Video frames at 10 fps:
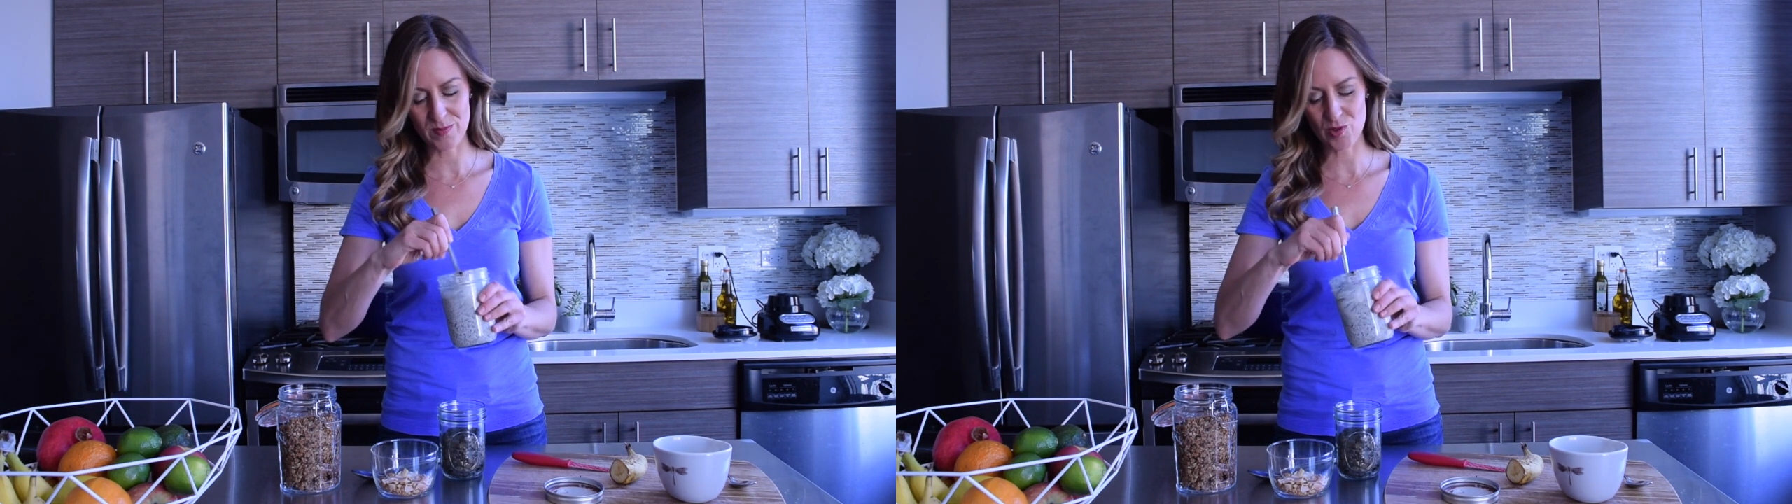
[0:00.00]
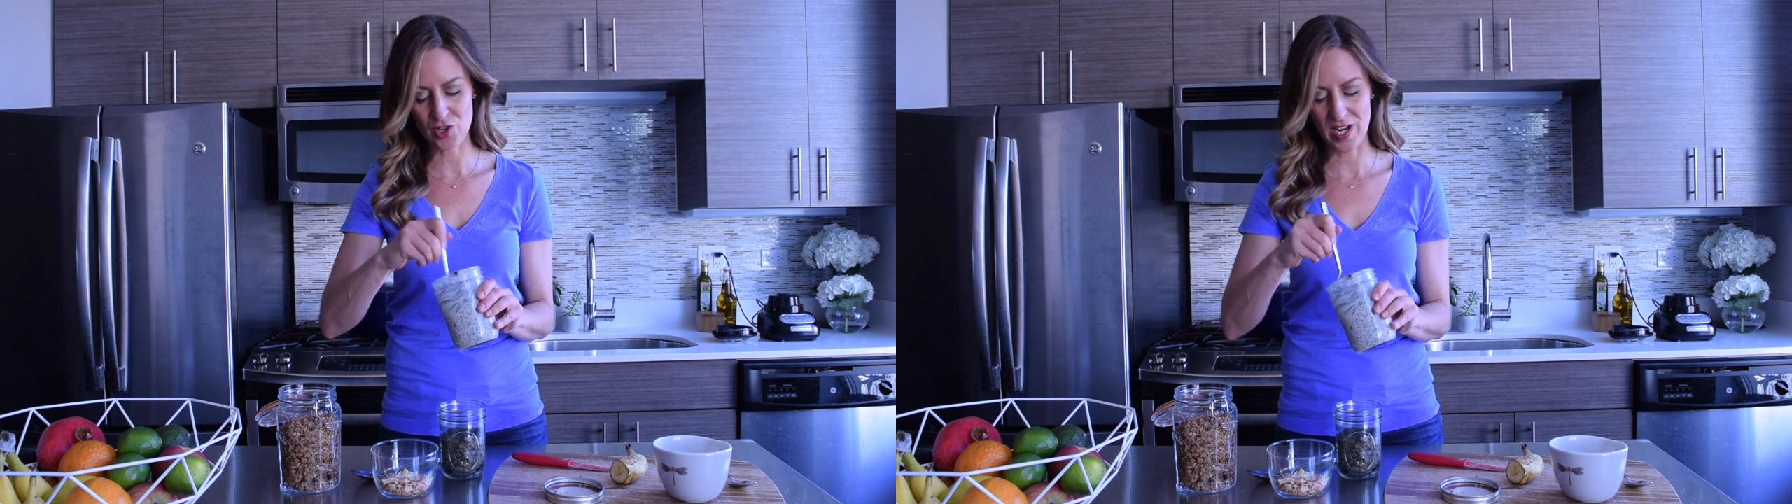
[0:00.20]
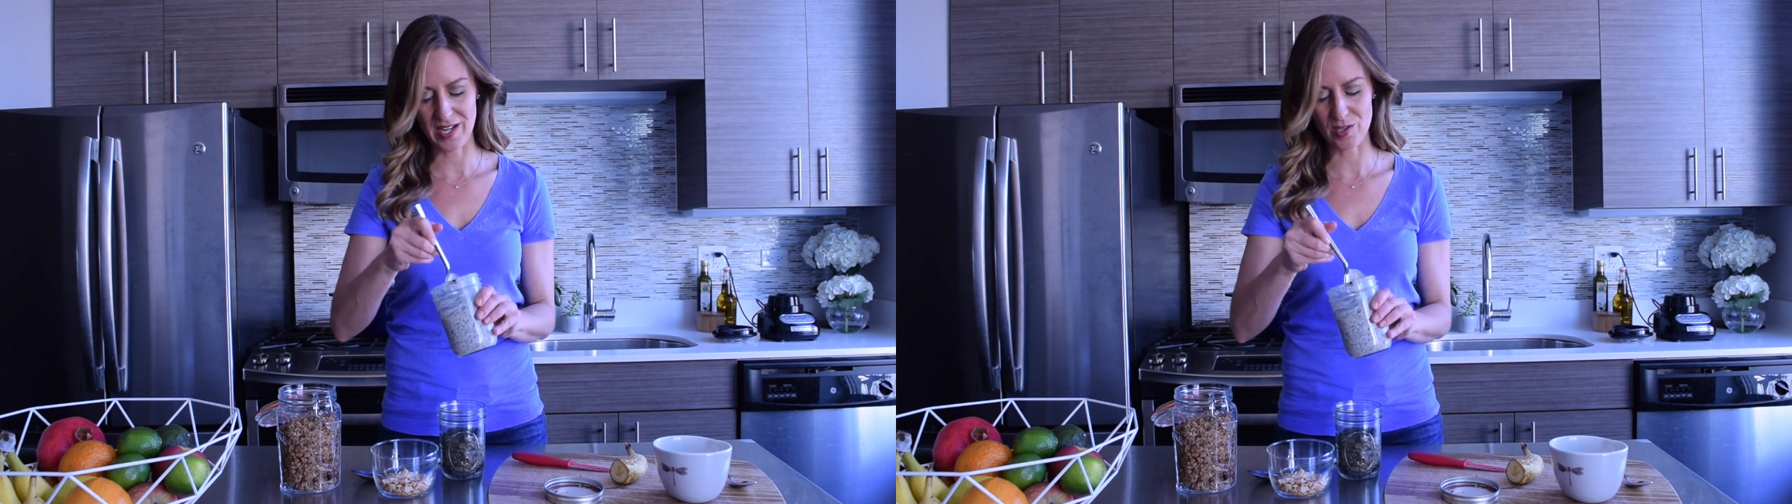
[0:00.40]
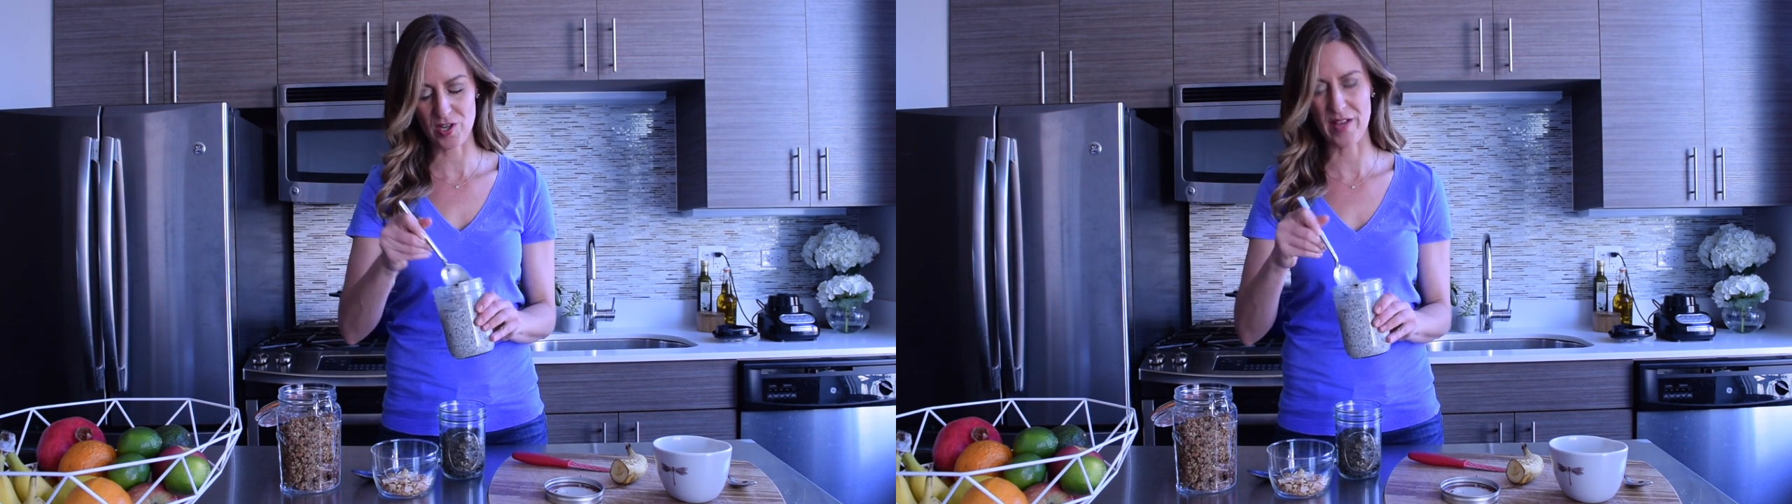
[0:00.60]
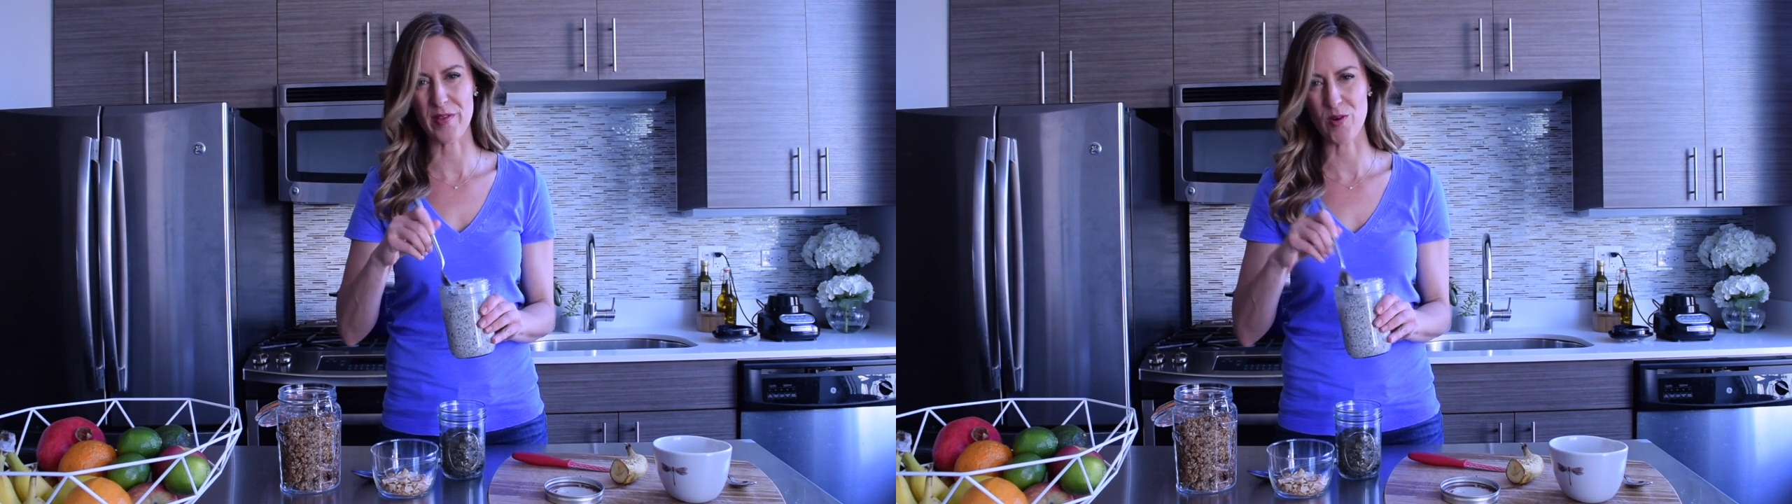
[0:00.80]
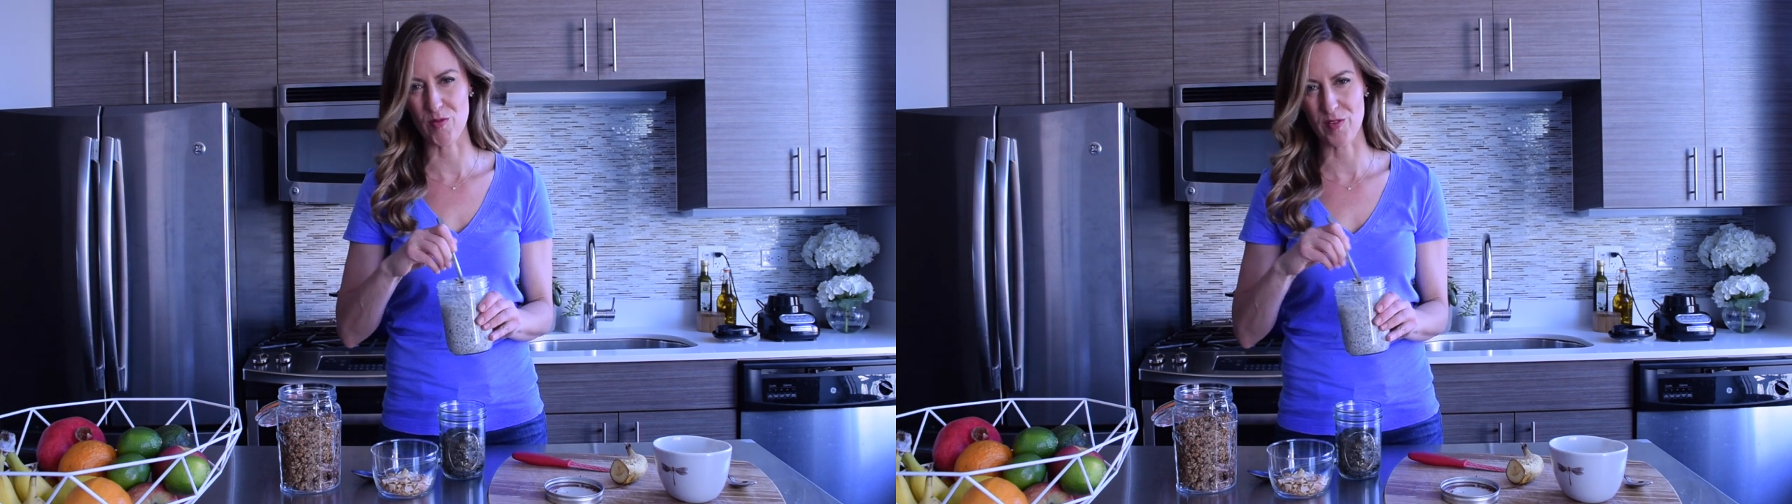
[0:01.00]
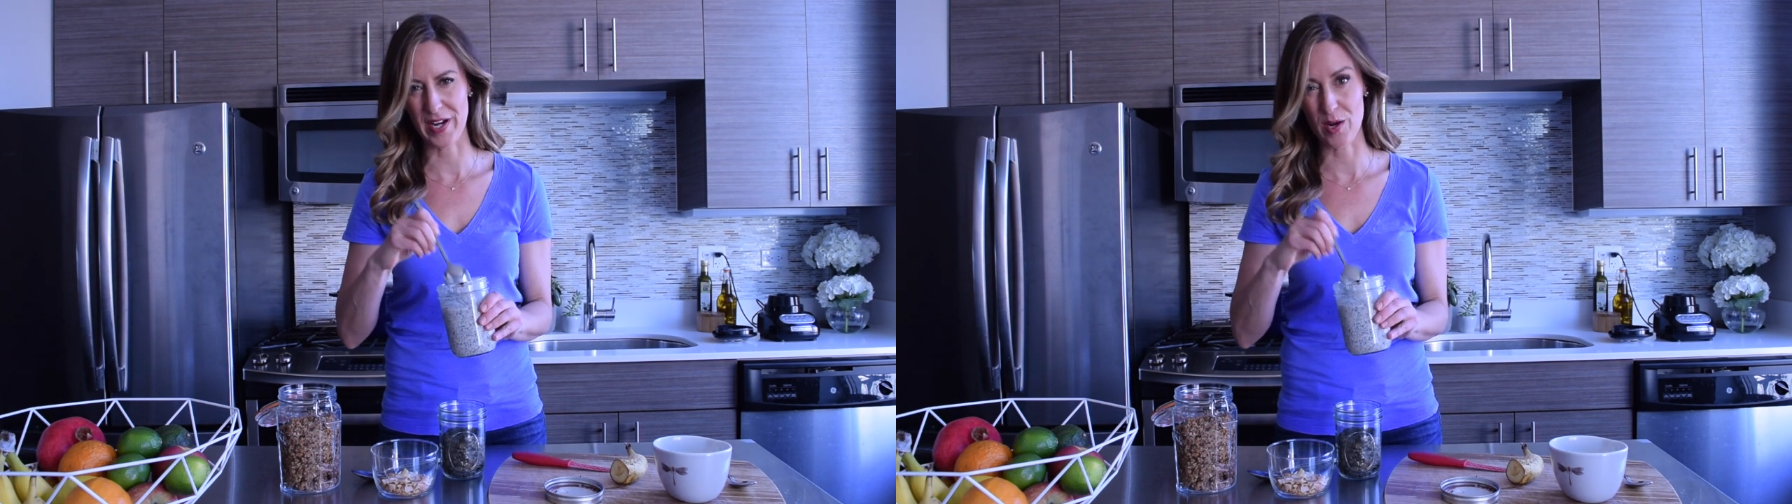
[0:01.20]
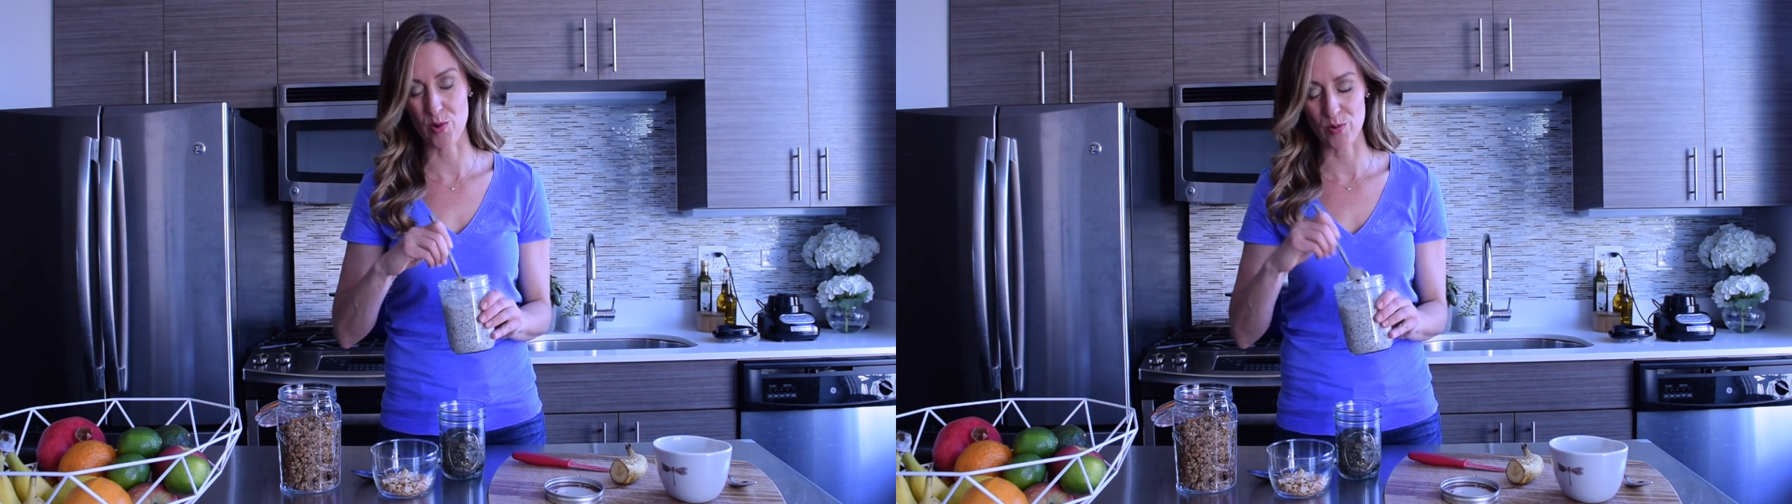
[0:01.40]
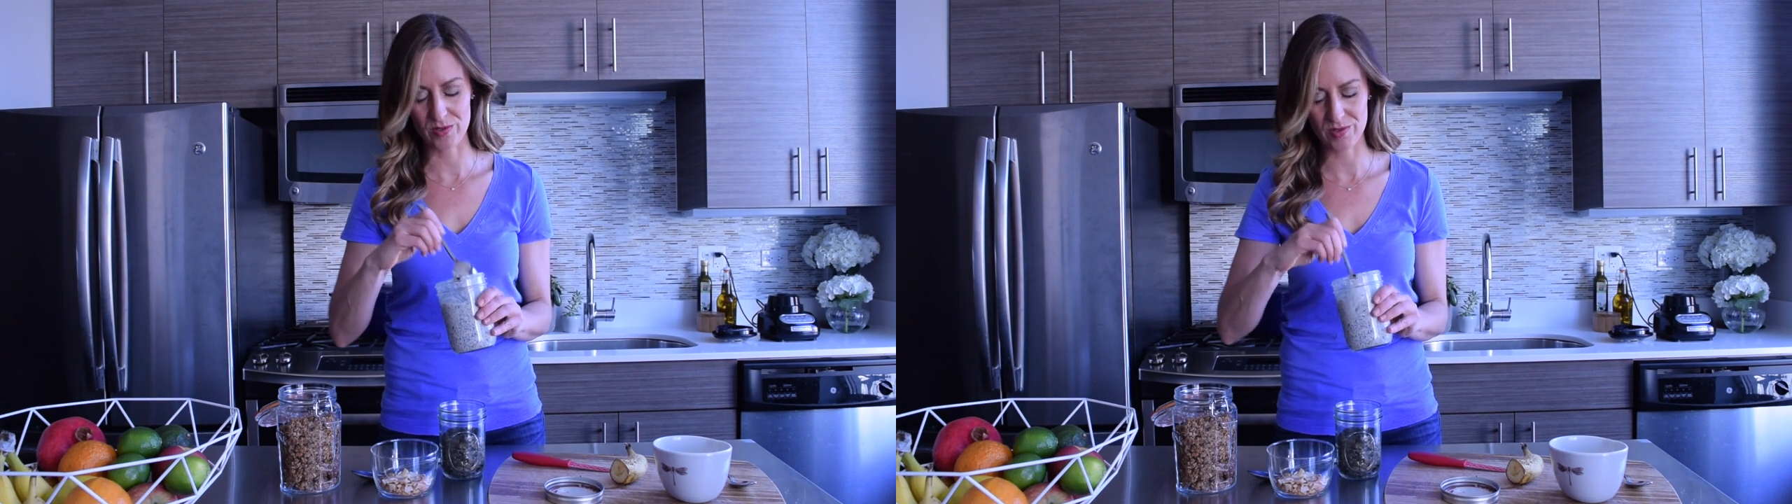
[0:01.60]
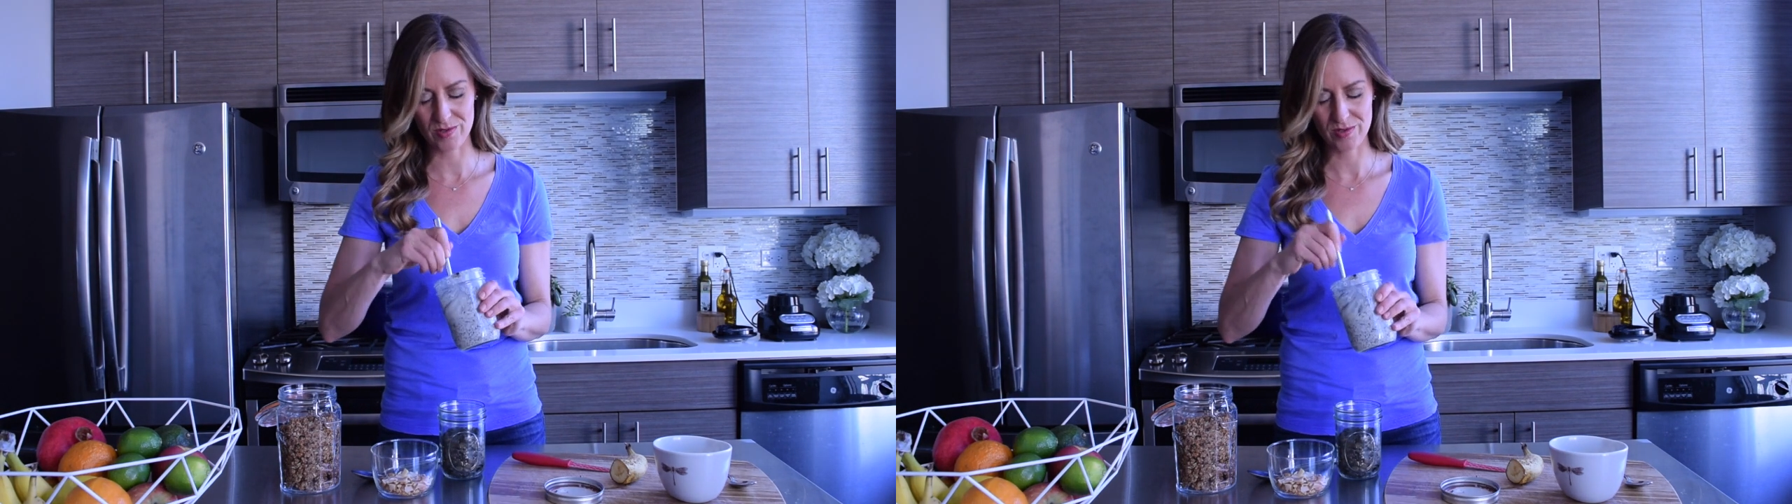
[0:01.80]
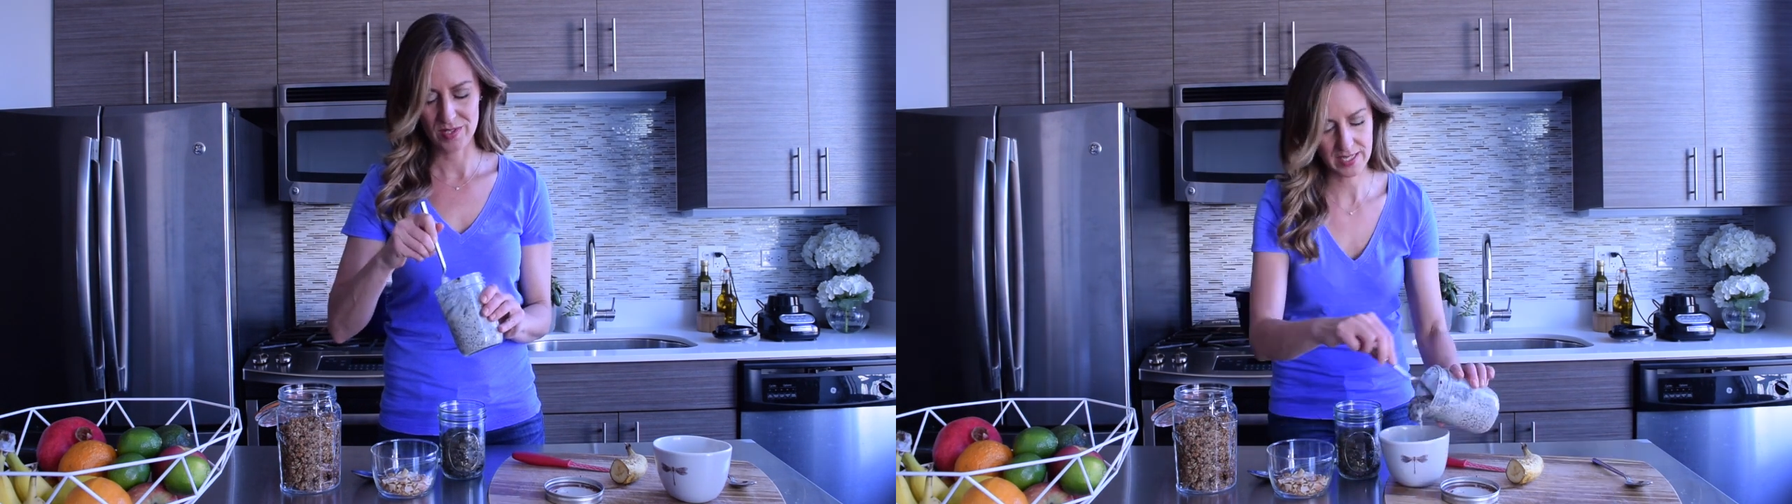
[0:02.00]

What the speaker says: change on the overnight oats.